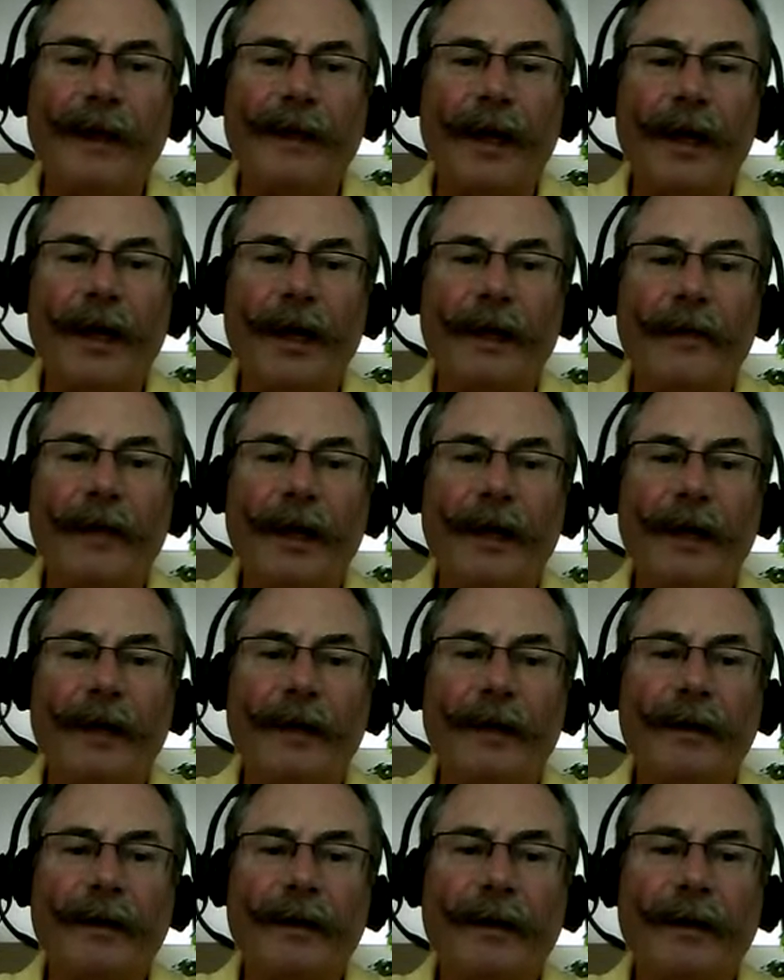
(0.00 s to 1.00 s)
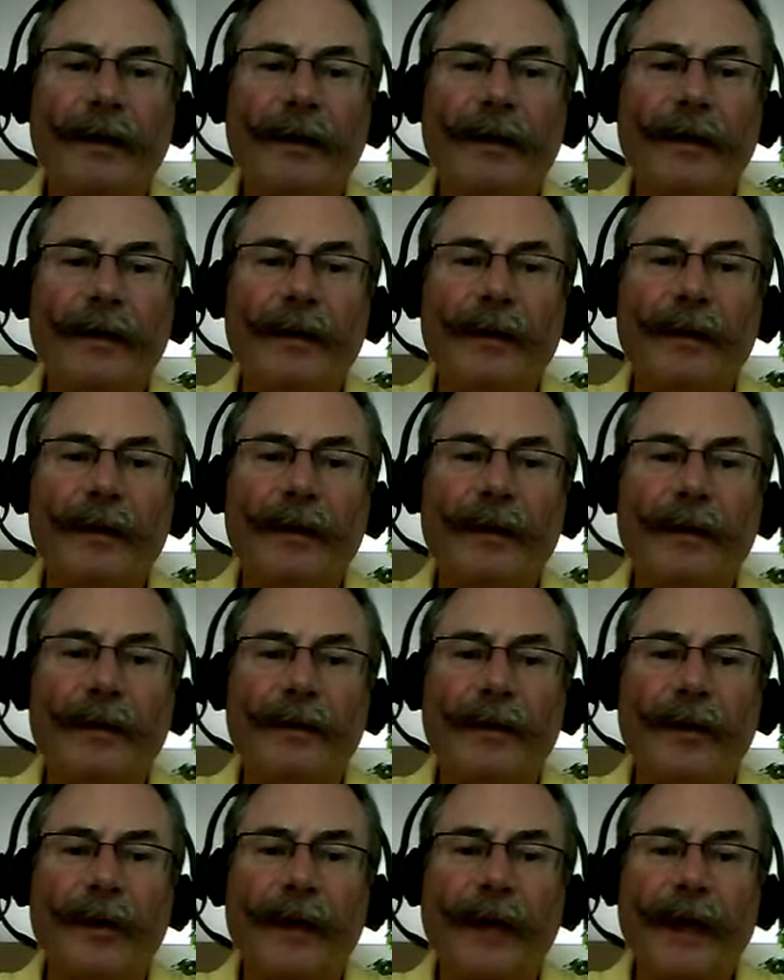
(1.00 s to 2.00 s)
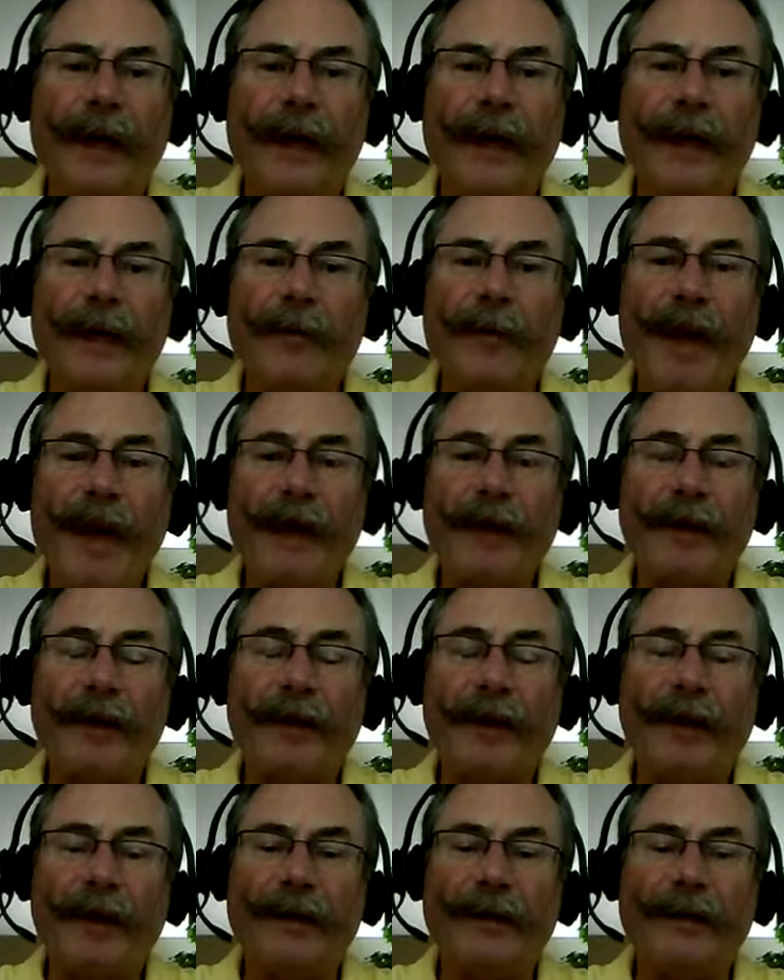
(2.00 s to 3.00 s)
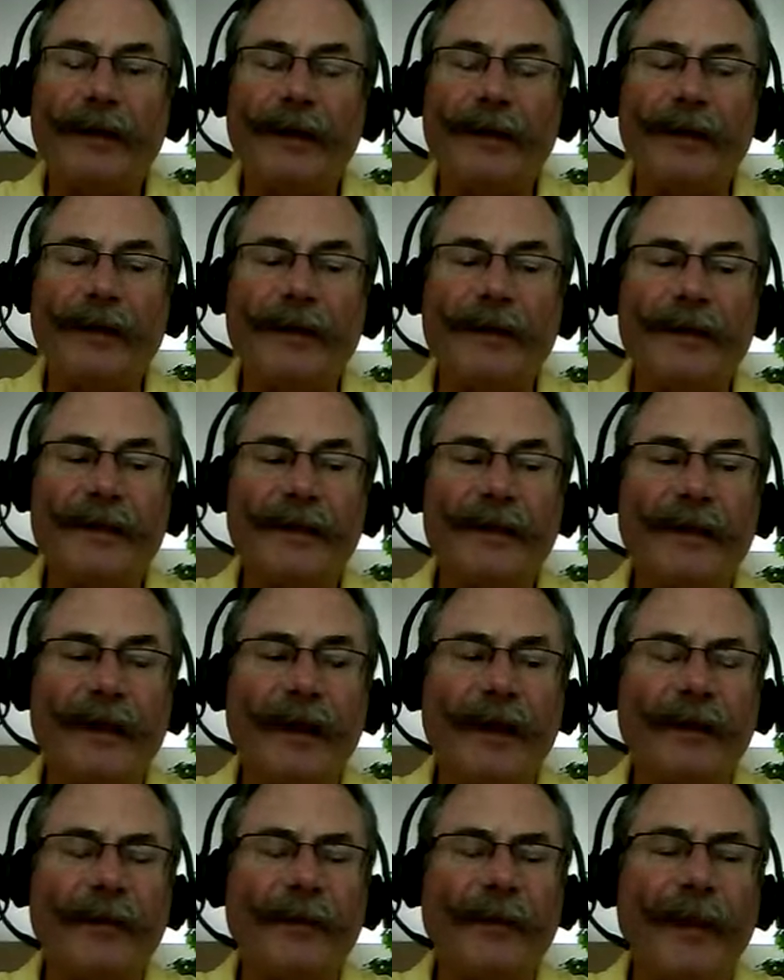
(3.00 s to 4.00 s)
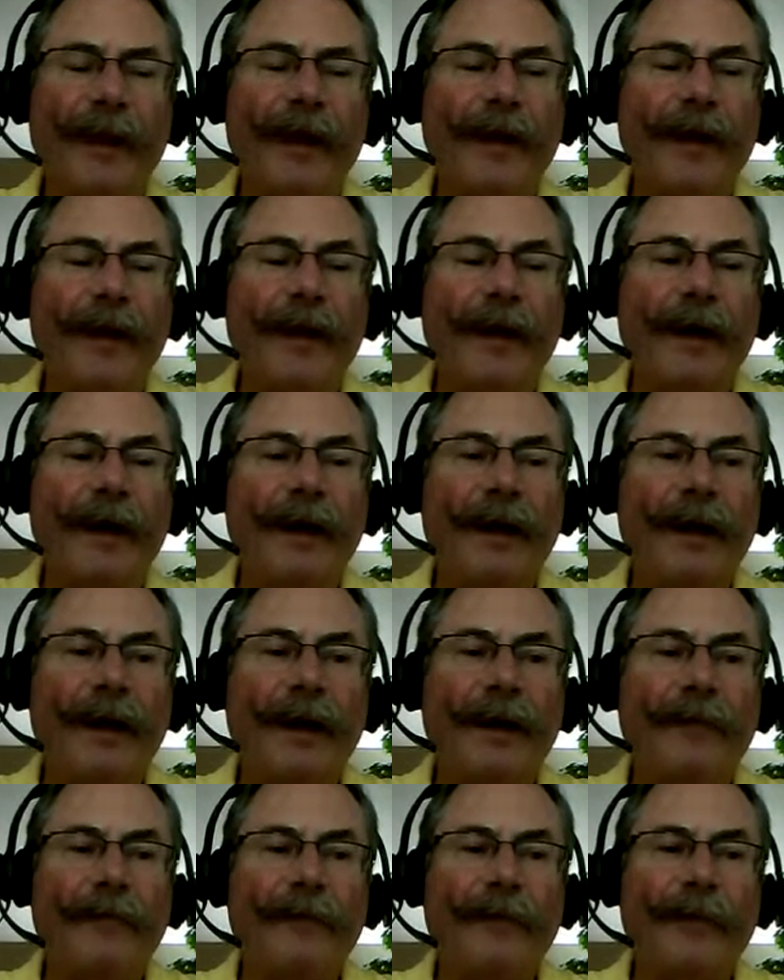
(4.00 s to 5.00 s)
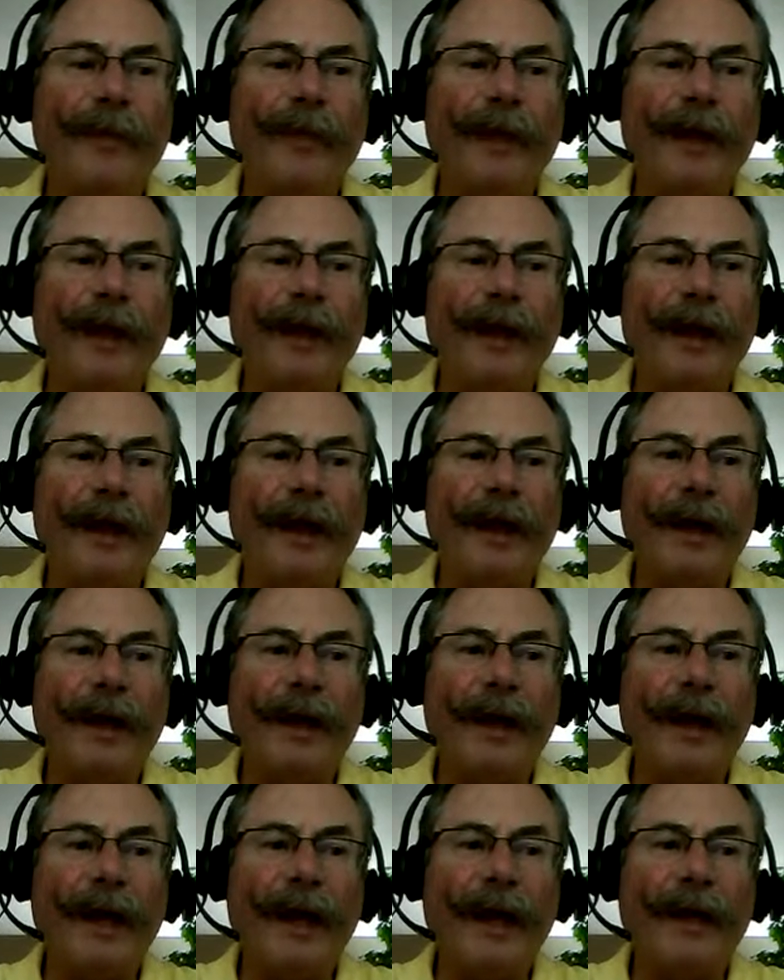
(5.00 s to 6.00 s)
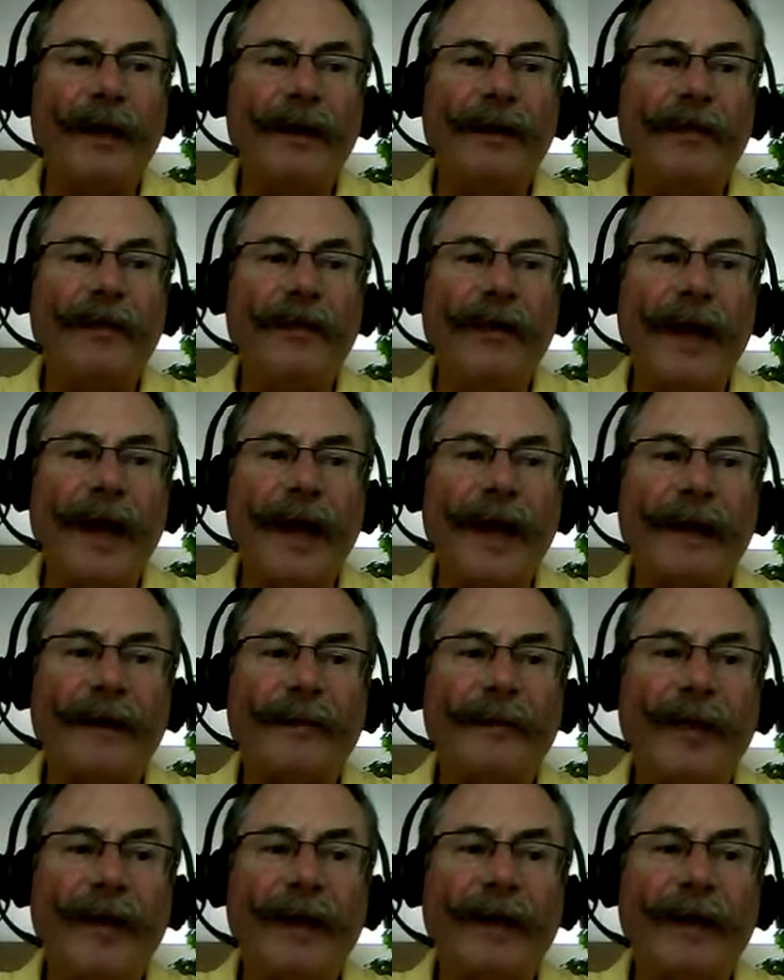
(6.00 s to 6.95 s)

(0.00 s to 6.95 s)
carbon or organic matter content in the soil. And in fact,